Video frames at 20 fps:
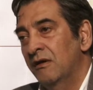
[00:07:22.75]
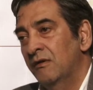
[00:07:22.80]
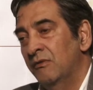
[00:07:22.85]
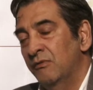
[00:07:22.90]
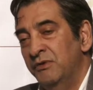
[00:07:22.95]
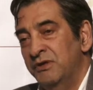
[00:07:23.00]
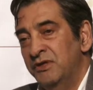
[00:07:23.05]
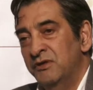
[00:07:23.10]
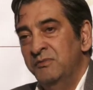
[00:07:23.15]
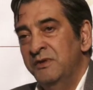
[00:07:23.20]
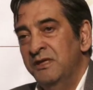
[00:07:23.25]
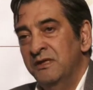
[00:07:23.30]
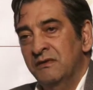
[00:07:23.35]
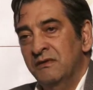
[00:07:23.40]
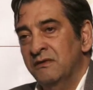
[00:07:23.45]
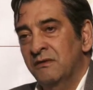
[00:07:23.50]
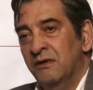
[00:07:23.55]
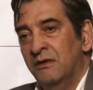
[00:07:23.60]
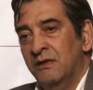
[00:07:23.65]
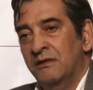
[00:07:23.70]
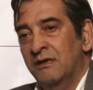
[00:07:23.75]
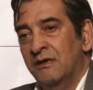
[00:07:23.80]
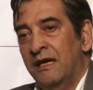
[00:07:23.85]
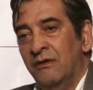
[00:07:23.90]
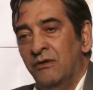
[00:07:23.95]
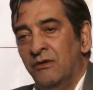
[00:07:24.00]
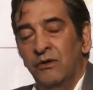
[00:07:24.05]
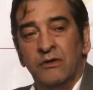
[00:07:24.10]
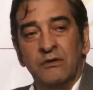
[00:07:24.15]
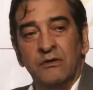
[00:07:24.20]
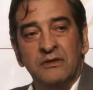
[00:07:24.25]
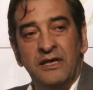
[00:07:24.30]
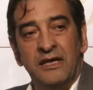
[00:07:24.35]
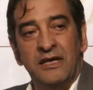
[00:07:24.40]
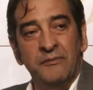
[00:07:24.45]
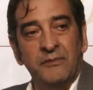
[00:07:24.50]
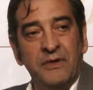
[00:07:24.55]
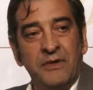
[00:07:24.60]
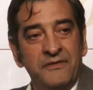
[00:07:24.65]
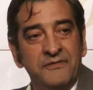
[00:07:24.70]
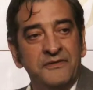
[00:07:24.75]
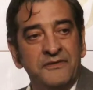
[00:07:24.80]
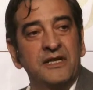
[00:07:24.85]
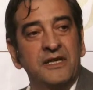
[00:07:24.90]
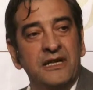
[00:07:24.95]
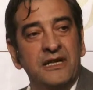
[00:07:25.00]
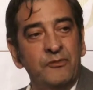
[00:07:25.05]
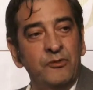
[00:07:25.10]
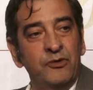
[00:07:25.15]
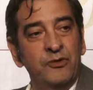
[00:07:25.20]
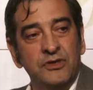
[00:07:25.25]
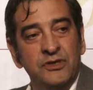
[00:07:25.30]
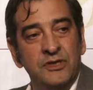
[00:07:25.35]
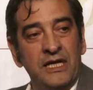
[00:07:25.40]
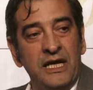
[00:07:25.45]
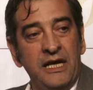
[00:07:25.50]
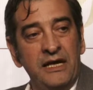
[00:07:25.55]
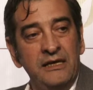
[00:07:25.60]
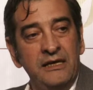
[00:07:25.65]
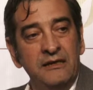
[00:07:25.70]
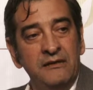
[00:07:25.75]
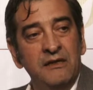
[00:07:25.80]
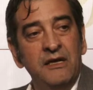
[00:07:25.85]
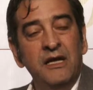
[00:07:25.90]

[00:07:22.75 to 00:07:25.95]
which means not a long time after Camões died.